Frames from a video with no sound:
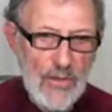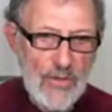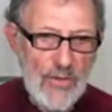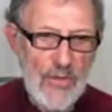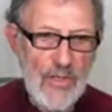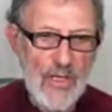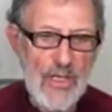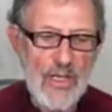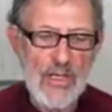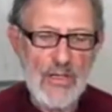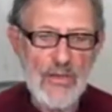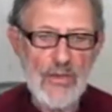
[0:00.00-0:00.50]

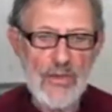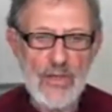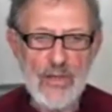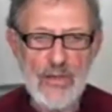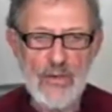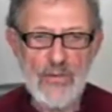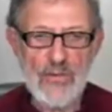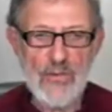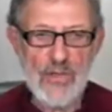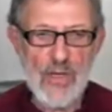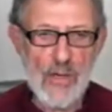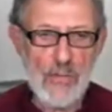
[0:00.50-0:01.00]
the
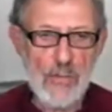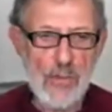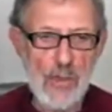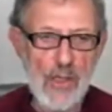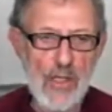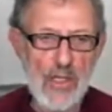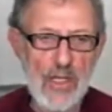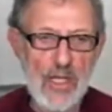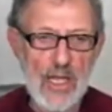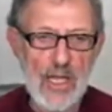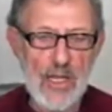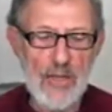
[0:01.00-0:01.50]

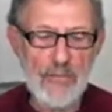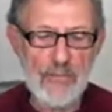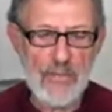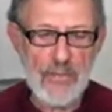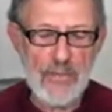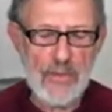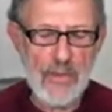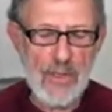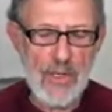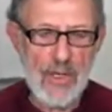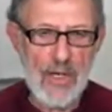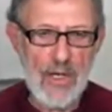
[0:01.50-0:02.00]
double
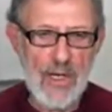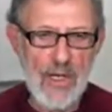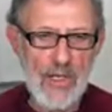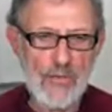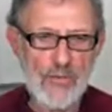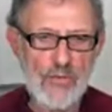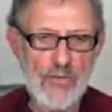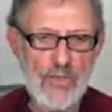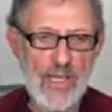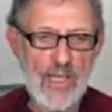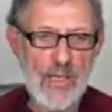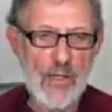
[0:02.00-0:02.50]

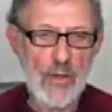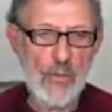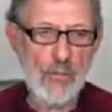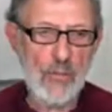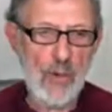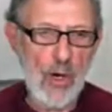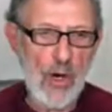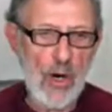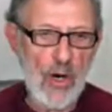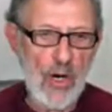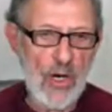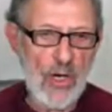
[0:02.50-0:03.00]
single
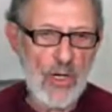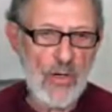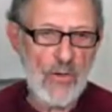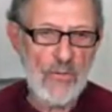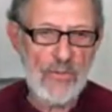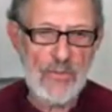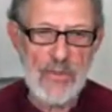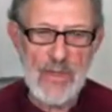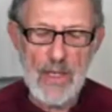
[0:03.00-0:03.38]
bar,